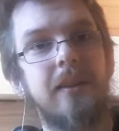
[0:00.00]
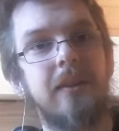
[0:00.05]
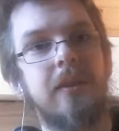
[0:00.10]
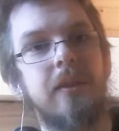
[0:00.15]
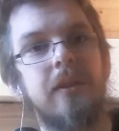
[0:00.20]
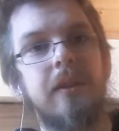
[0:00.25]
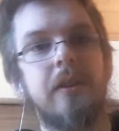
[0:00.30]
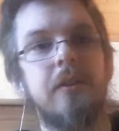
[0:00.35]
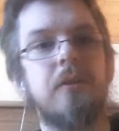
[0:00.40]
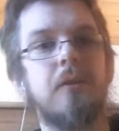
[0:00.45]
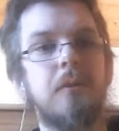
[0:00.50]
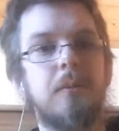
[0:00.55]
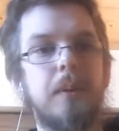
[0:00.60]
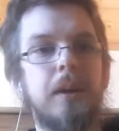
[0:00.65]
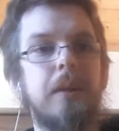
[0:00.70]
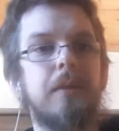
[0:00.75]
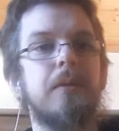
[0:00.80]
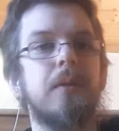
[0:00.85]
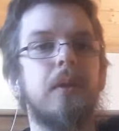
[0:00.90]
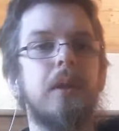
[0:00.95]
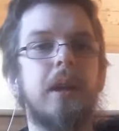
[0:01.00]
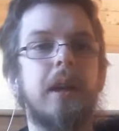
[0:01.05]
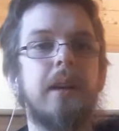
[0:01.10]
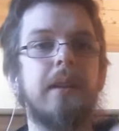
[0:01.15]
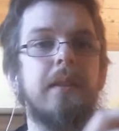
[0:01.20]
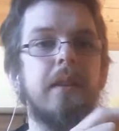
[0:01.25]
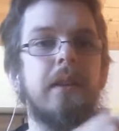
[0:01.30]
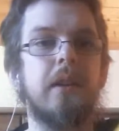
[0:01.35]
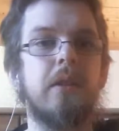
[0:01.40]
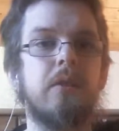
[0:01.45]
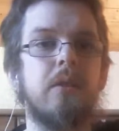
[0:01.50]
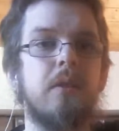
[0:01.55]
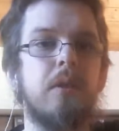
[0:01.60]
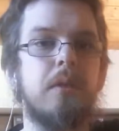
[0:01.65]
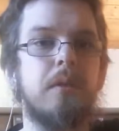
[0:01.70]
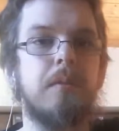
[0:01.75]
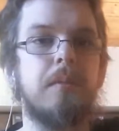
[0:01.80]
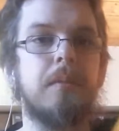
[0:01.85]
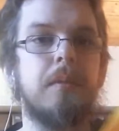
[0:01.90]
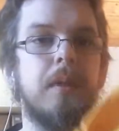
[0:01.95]
So this would be for lightning
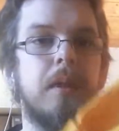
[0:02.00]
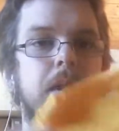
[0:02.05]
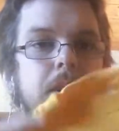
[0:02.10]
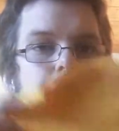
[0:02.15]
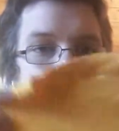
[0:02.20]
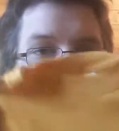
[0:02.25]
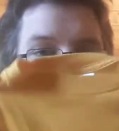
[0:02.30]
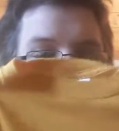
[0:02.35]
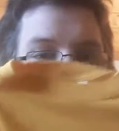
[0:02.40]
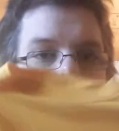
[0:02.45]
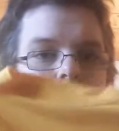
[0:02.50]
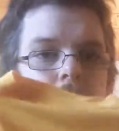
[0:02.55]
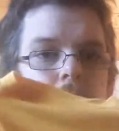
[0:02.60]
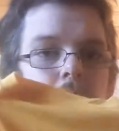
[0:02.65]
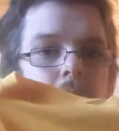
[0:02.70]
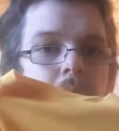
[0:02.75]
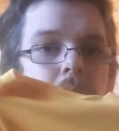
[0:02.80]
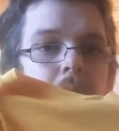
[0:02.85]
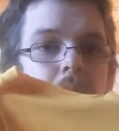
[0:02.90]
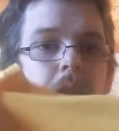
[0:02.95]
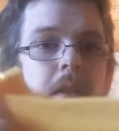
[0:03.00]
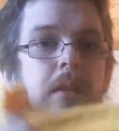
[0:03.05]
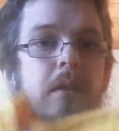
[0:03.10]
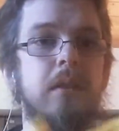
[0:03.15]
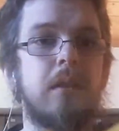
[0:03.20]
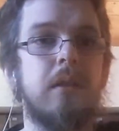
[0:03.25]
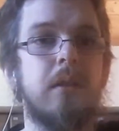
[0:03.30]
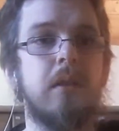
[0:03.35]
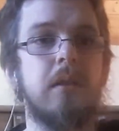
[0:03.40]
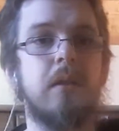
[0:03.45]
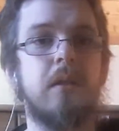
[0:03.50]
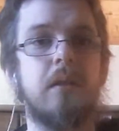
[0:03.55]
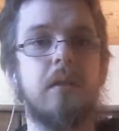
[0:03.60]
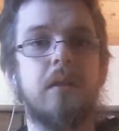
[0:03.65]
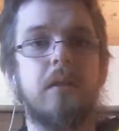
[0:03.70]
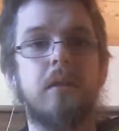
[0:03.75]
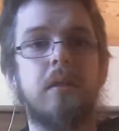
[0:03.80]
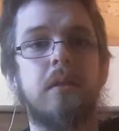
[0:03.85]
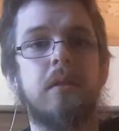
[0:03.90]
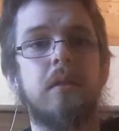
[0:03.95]
crew, I, I think.
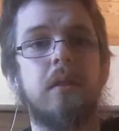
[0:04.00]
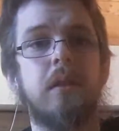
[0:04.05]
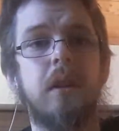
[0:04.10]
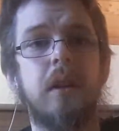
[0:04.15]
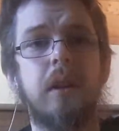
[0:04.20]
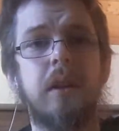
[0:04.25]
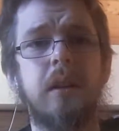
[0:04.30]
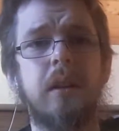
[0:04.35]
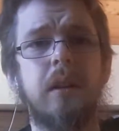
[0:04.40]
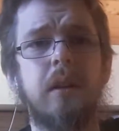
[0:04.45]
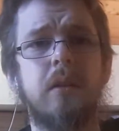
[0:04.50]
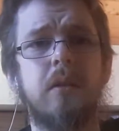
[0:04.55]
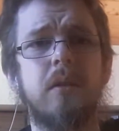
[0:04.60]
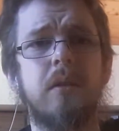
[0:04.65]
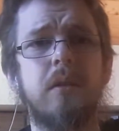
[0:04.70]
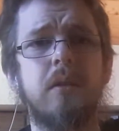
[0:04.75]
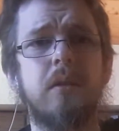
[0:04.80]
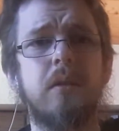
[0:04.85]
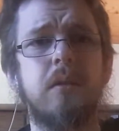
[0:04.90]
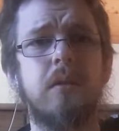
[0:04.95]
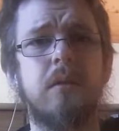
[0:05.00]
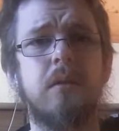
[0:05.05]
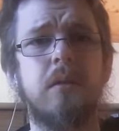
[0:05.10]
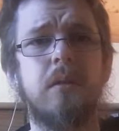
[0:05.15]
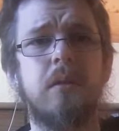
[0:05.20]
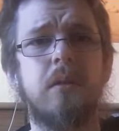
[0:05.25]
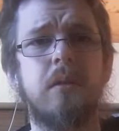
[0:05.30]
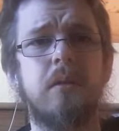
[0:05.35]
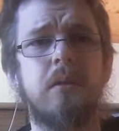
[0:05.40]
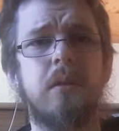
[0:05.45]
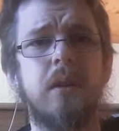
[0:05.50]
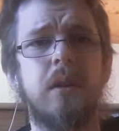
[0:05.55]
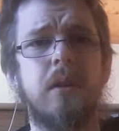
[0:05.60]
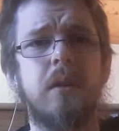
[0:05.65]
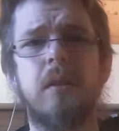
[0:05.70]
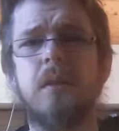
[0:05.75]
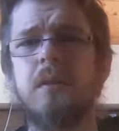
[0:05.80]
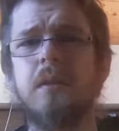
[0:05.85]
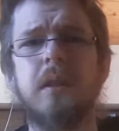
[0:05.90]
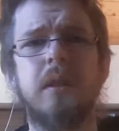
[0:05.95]
Lightning crew. I
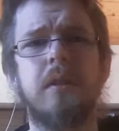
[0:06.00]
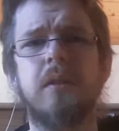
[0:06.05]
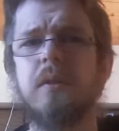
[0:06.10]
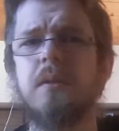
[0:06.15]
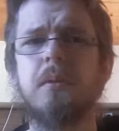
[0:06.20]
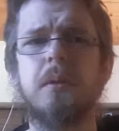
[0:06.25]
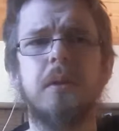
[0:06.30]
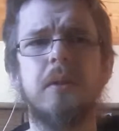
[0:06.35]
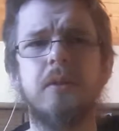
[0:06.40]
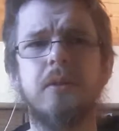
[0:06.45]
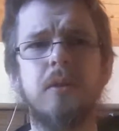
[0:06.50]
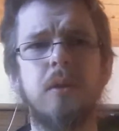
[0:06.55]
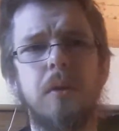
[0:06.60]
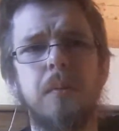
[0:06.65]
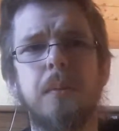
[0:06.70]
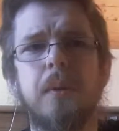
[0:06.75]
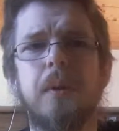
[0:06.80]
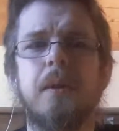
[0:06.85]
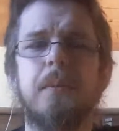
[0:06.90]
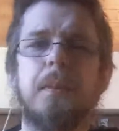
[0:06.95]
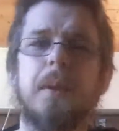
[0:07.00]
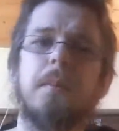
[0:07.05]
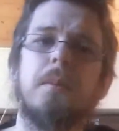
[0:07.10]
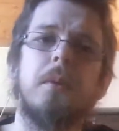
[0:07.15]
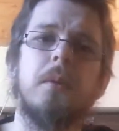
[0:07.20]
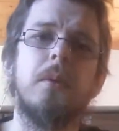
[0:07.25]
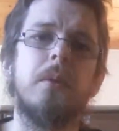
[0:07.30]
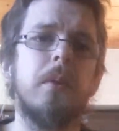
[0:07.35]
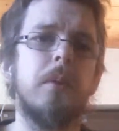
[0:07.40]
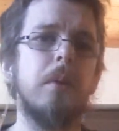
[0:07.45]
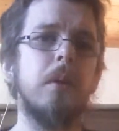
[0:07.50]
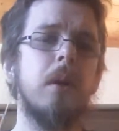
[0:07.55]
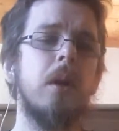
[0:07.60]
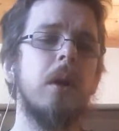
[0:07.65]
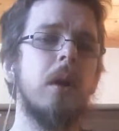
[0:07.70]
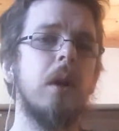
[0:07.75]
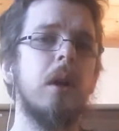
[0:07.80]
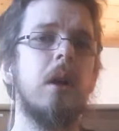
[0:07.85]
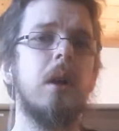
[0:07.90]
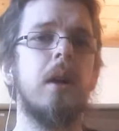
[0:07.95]
don't know that's what it's called, but the people who
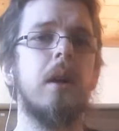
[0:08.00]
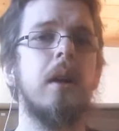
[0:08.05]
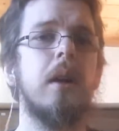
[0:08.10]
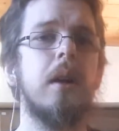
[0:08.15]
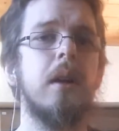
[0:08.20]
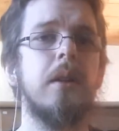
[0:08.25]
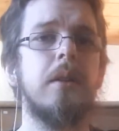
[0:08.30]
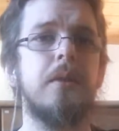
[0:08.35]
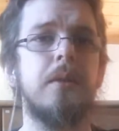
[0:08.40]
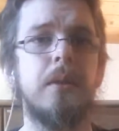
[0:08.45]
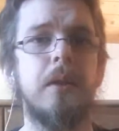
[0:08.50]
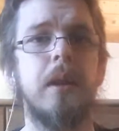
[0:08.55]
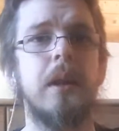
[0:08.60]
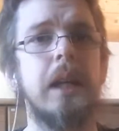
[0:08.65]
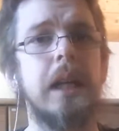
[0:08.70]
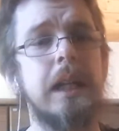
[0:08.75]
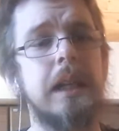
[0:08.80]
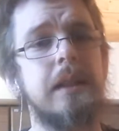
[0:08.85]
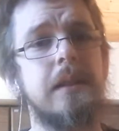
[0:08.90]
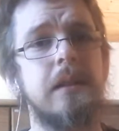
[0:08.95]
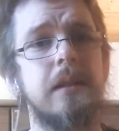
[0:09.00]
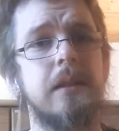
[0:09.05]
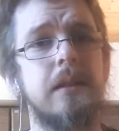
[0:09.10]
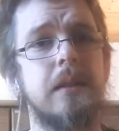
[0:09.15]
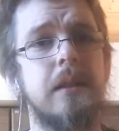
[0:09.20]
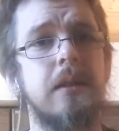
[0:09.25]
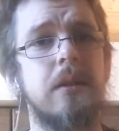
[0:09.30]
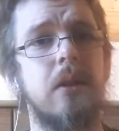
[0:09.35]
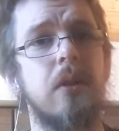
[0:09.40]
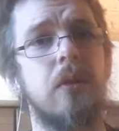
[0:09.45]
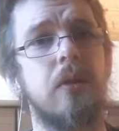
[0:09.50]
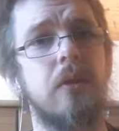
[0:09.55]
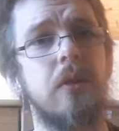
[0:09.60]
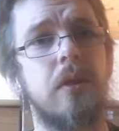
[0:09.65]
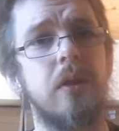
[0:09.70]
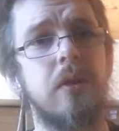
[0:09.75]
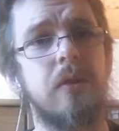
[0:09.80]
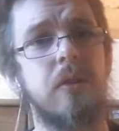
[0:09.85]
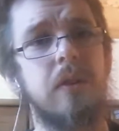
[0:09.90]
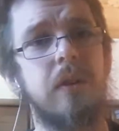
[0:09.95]
uh, do the lightings at the
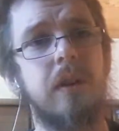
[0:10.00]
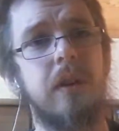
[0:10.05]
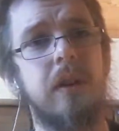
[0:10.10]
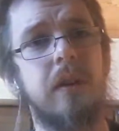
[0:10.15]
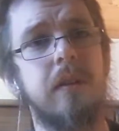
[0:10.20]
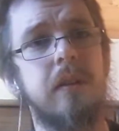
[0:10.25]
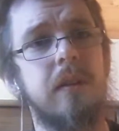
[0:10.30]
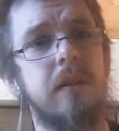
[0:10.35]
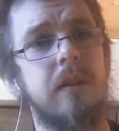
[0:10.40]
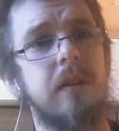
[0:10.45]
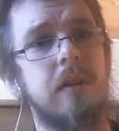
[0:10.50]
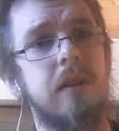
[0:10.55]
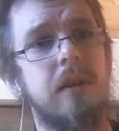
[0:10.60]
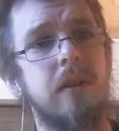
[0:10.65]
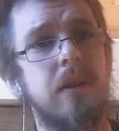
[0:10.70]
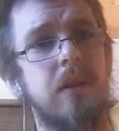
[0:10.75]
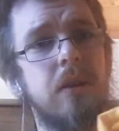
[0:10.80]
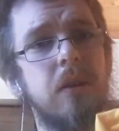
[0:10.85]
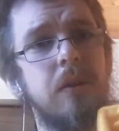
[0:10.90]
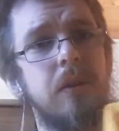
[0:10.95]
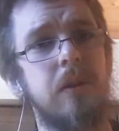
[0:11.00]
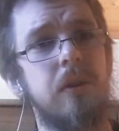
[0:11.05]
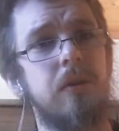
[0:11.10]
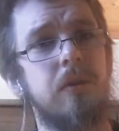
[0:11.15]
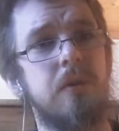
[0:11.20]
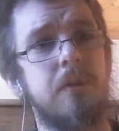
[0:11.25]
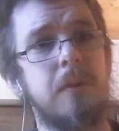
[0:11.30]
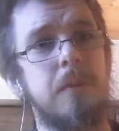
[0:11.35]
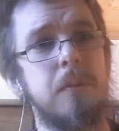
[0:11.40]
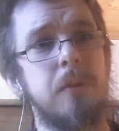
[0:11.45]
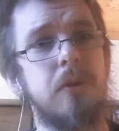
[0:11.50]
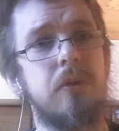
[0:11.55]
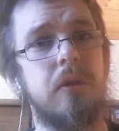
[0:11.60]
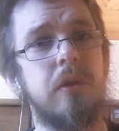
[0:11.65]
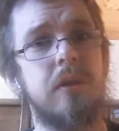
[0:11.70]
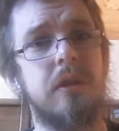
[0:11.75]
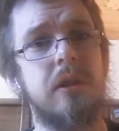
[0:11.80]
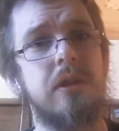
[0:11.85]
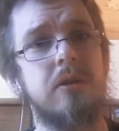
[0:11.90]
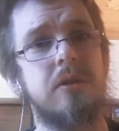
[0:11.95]
concerts and that. And I got this from a
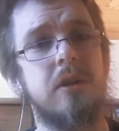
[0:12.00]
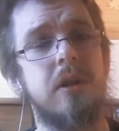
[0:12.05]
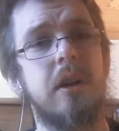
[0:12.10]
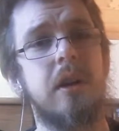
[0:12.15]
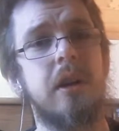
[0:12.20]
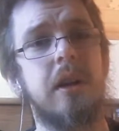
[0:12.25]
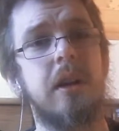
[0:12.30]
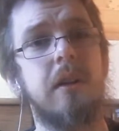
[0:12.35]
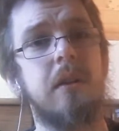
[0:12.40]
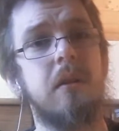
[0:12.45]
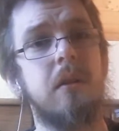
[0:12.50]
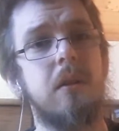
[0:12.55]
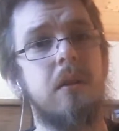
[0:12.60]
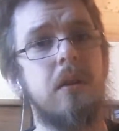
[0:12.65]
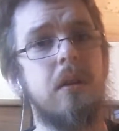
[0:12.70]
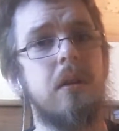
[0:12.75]
music teacher I had.